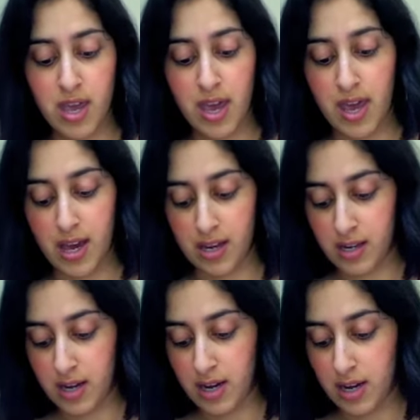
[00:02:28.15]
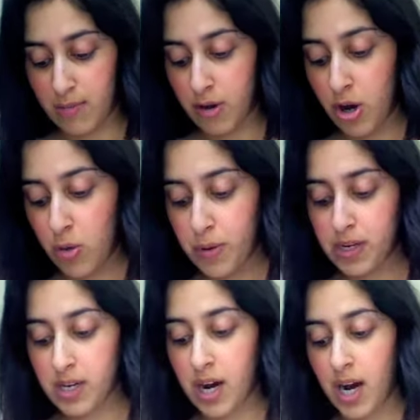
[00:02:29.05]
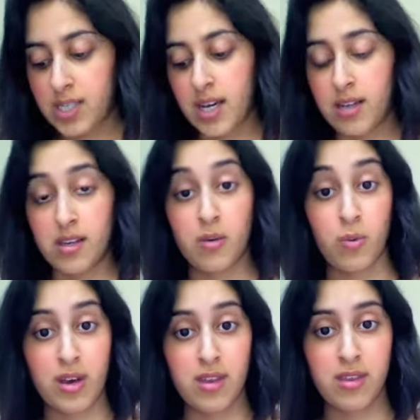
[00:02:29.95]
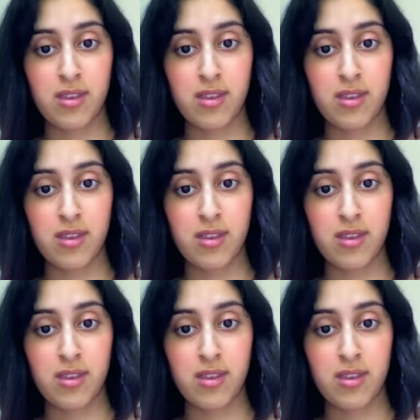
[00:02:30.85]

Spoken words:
and I'm hoping to cocktail it with